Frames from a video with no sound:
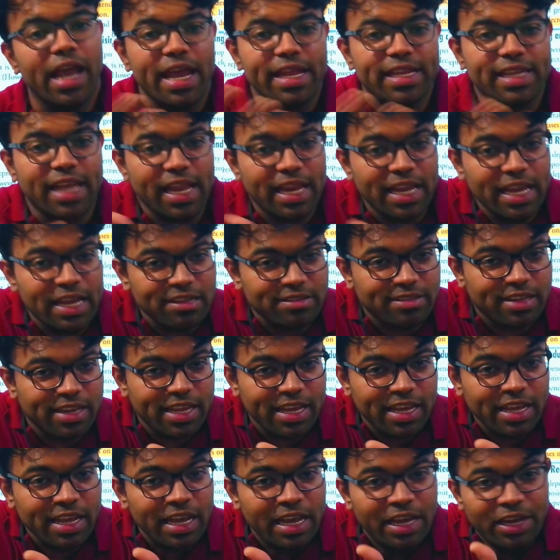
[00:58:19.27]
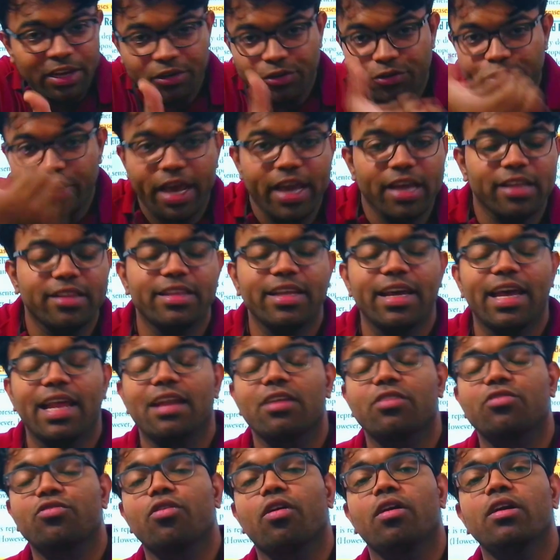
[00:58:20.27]
It can easily take the
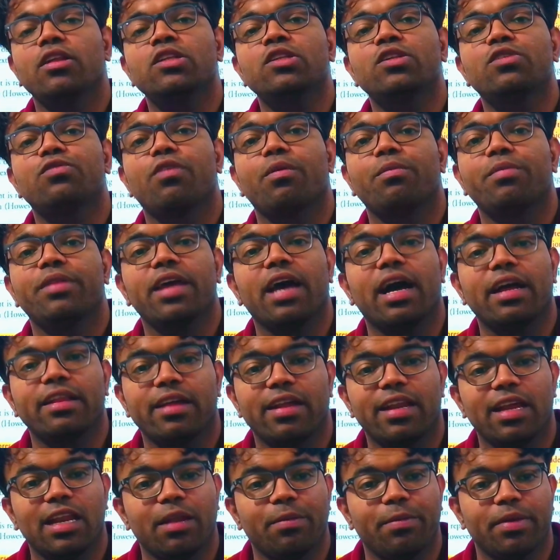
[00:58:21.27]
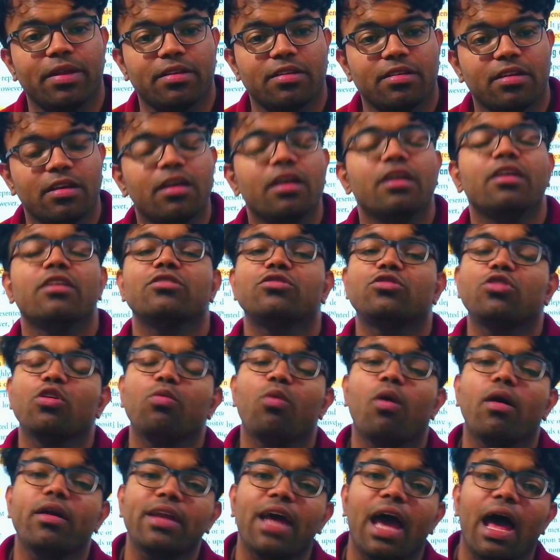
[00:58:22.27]
electrons from the other element.
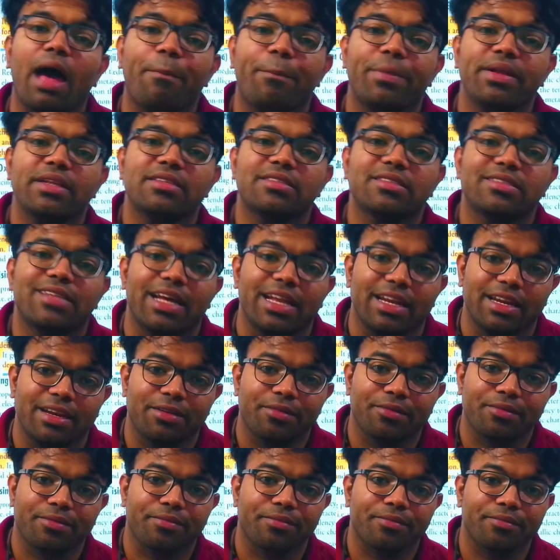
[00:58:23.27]
So, what happens then?